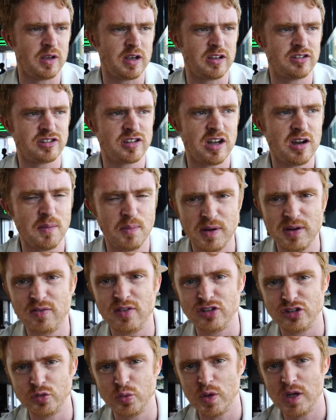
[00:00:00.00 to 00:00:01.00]
like it's got a bit of
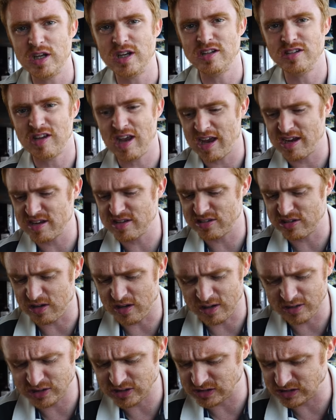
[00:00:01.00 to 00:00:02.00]
a sweet and tangy
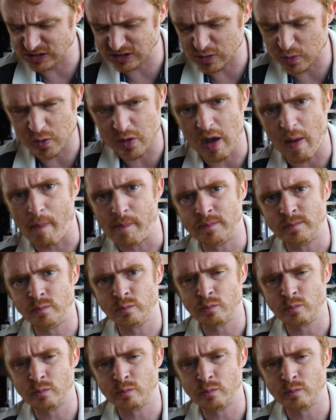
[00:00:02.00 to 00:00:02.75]
sauce. Yeah.